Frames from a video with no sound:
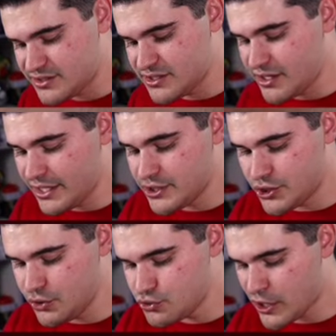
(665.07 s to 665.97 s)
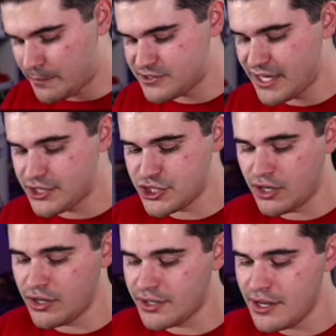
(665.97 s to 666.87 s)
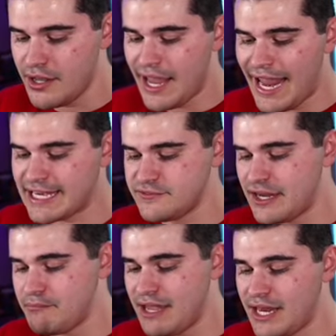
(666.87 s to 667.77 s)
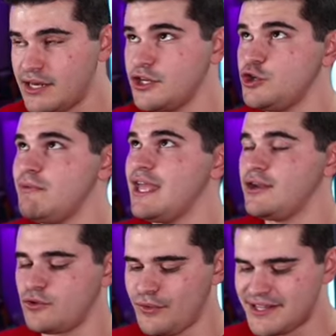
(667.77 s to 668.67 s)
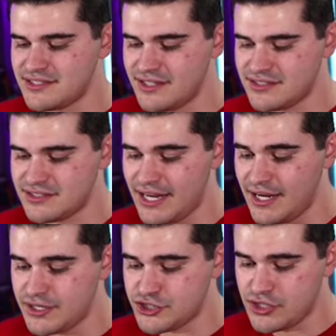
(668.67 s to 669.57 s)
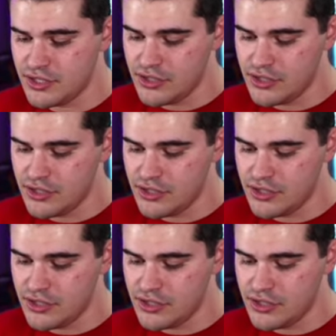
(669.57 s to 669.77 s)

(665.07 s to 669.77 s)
Sunny 2-drop stage card. Activate main, you may rest this stage,